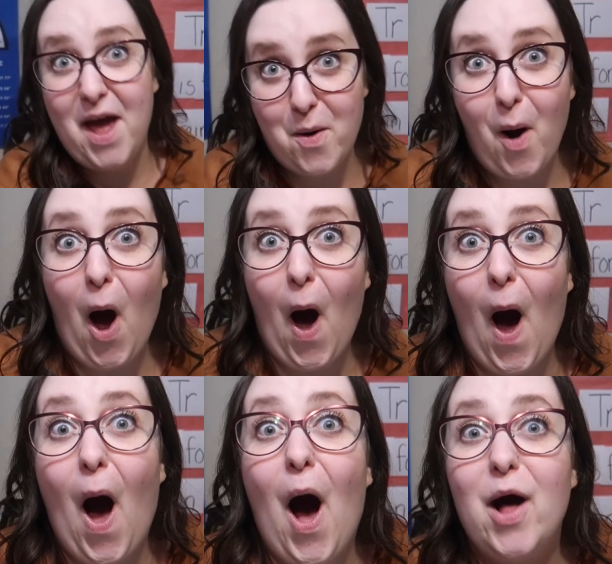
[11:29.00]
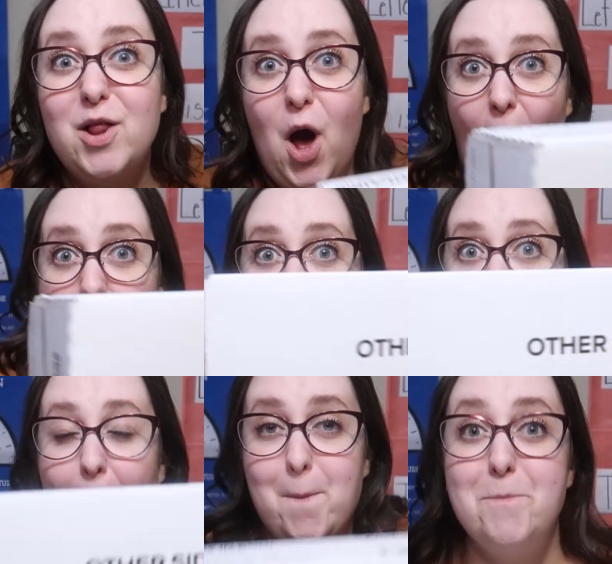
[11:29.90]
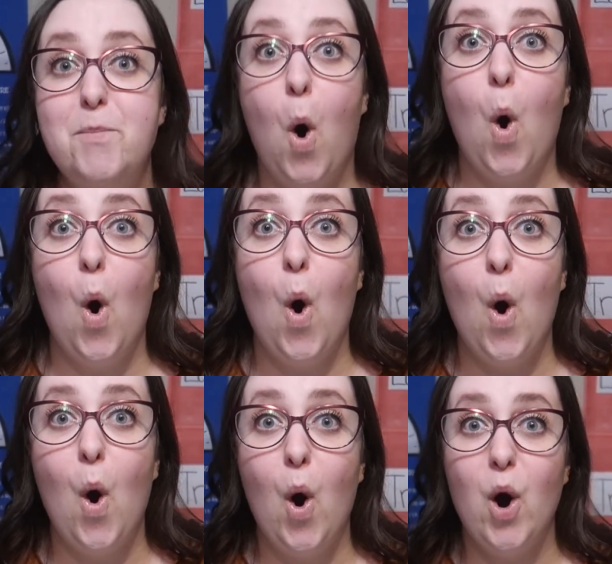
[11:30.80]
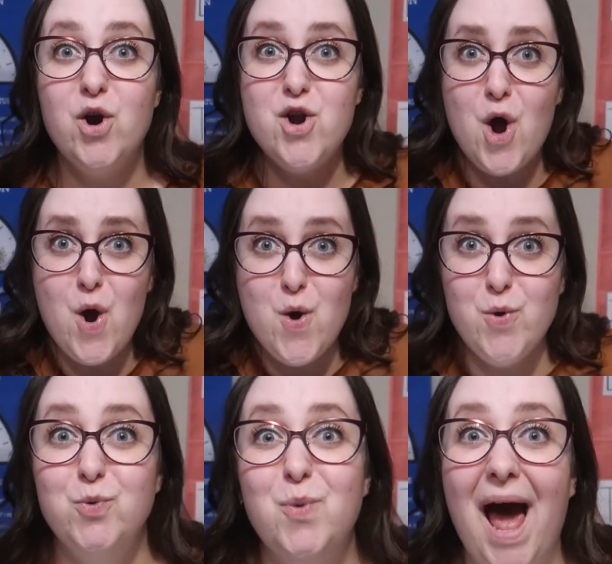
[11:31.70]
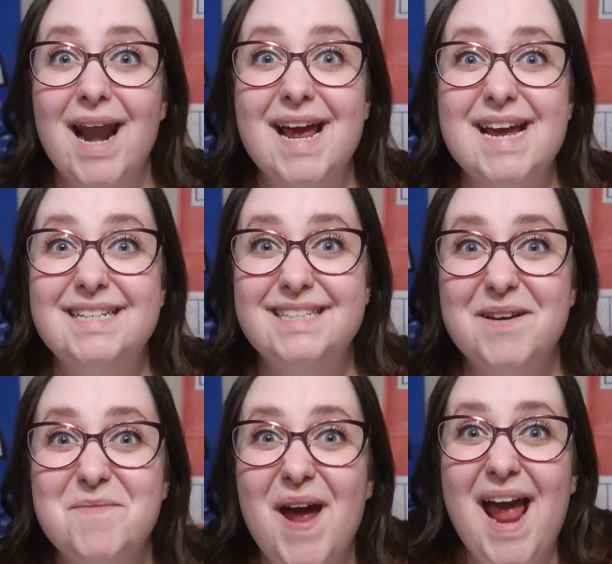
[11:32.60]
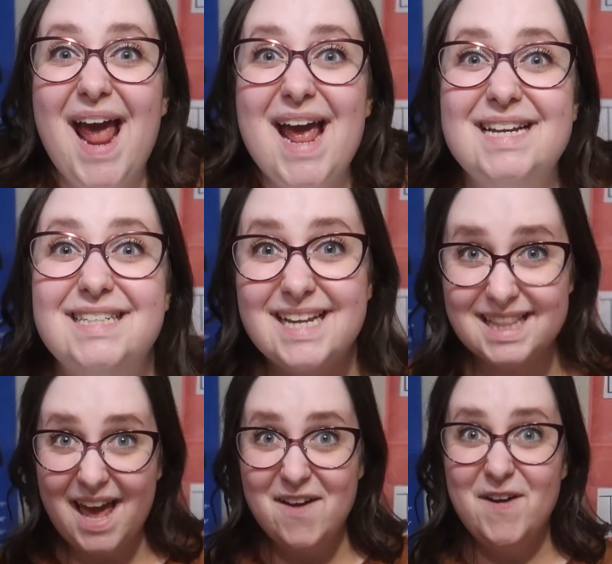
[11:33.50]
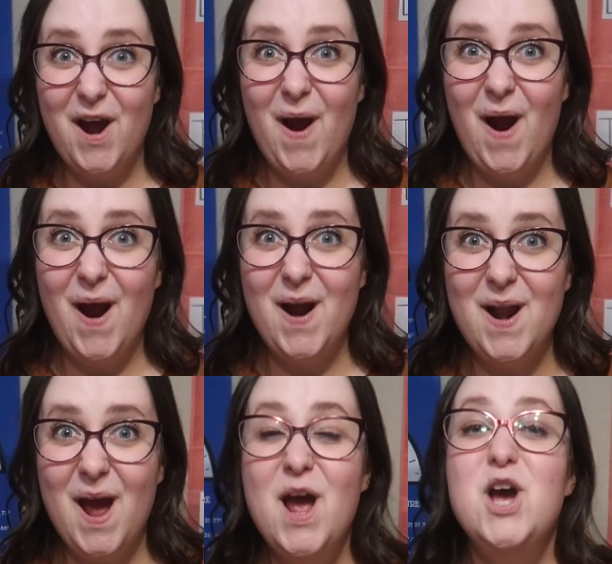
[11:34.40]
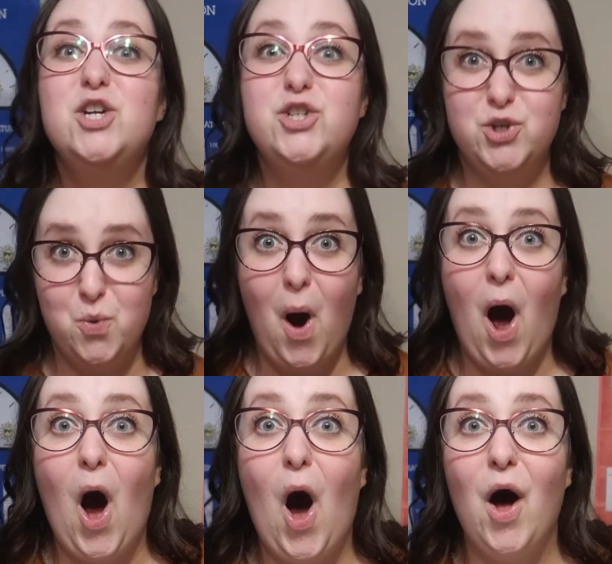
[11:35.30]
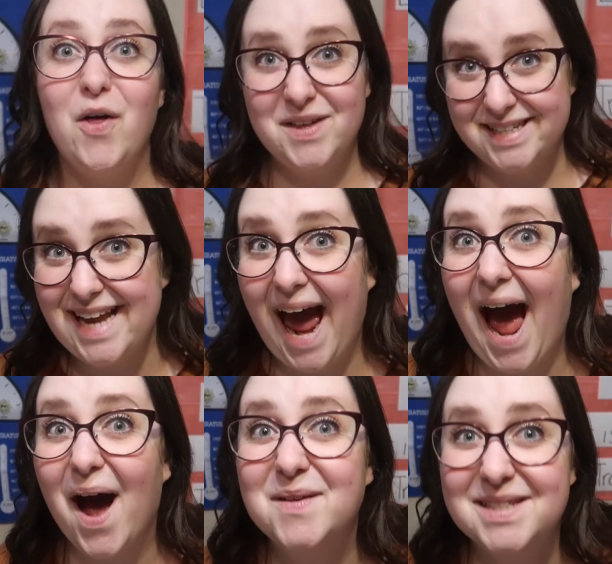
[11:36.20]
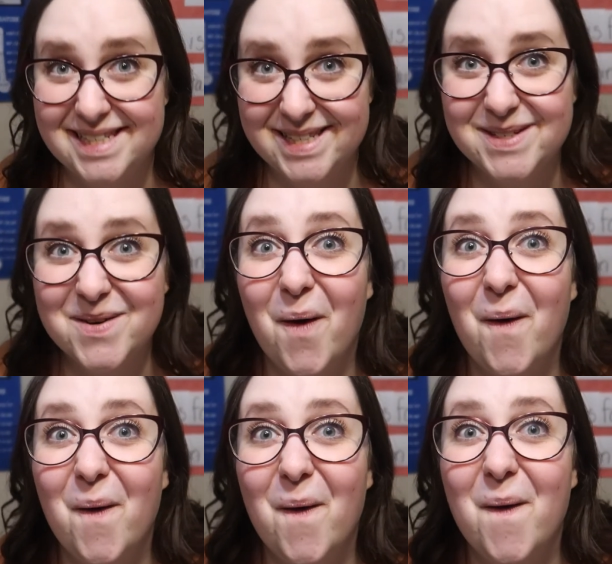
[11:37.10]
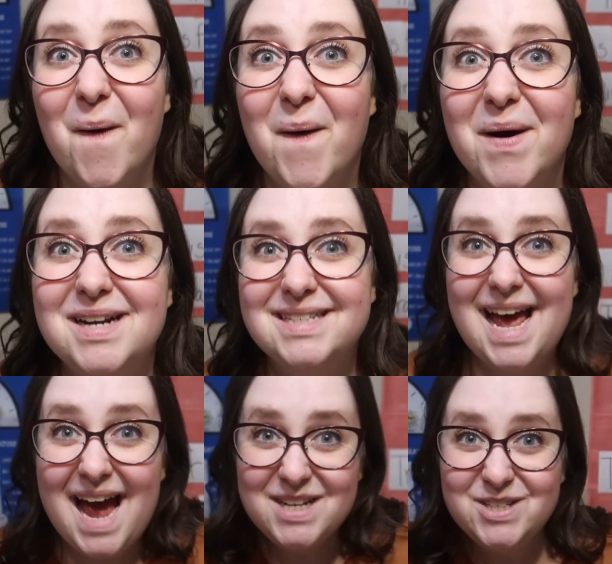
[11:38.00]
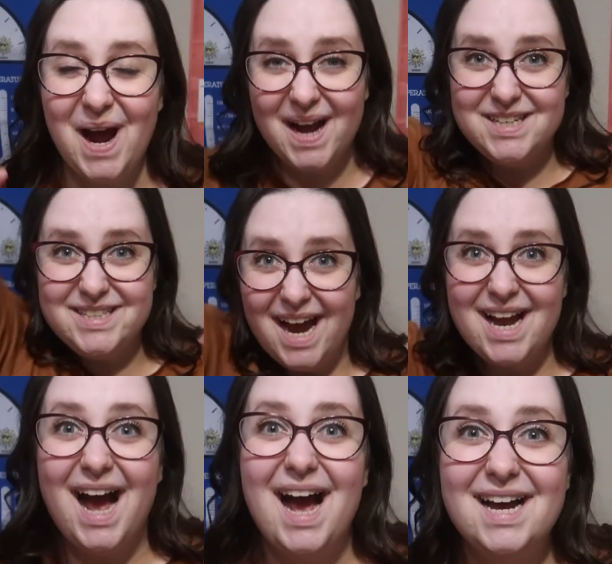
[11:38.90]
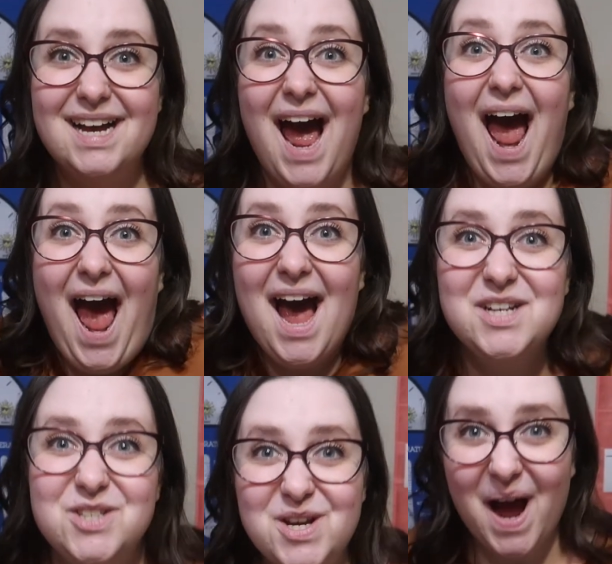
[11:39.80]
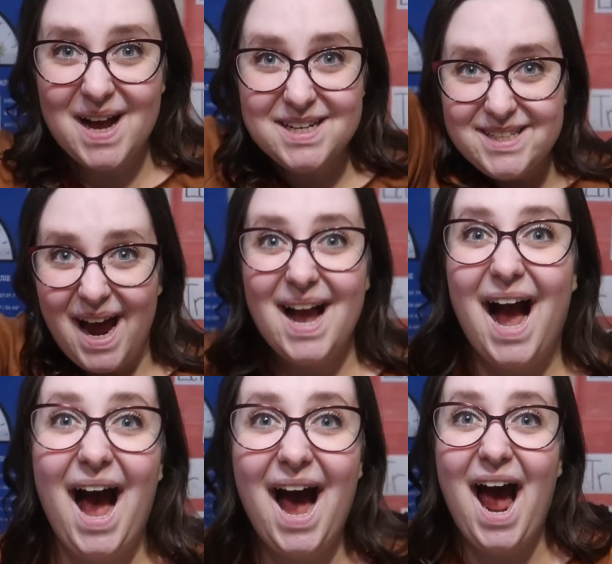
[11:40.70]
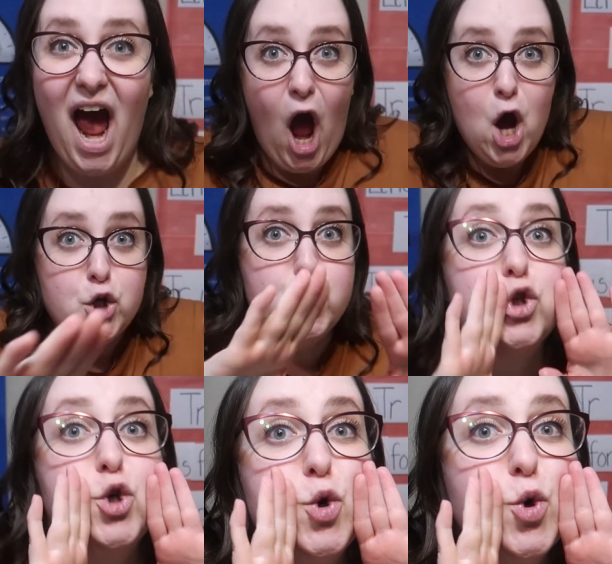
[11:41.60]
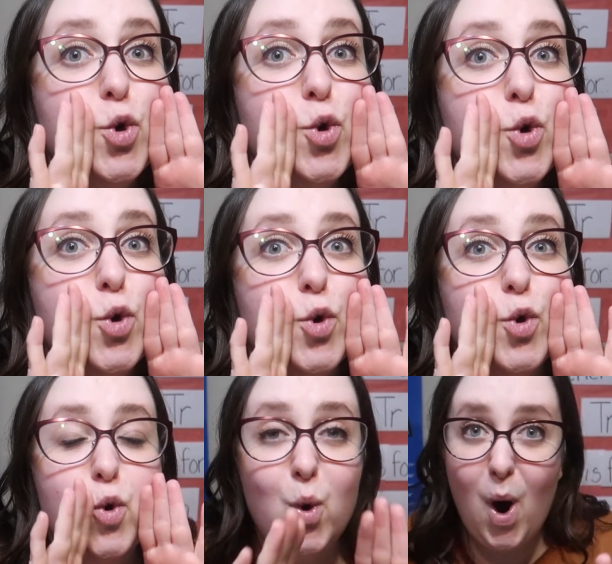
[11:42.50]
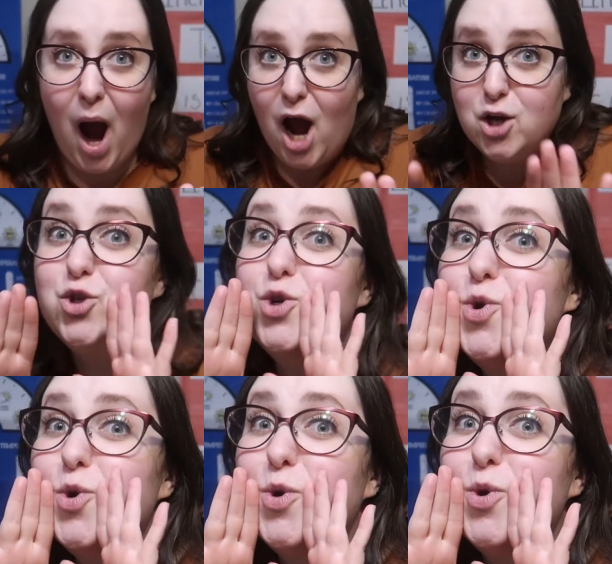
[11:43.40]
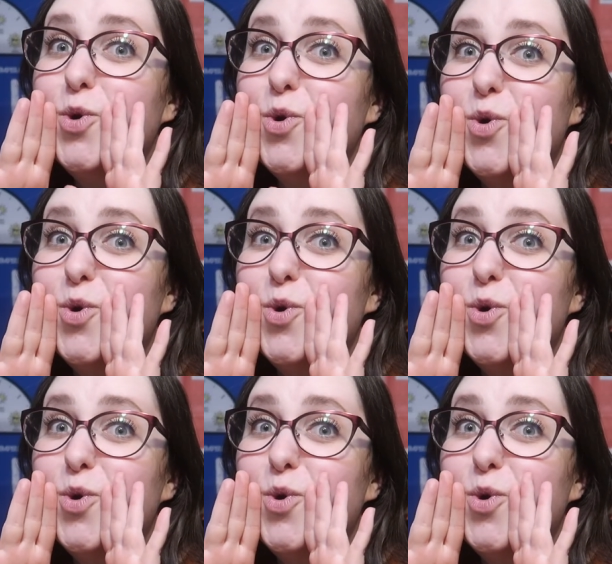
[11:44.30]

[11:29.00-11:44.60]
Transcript: They're all on board, ready to be delivered to all the towns and stores. Chugga chugga, chugga chugga, choo choo.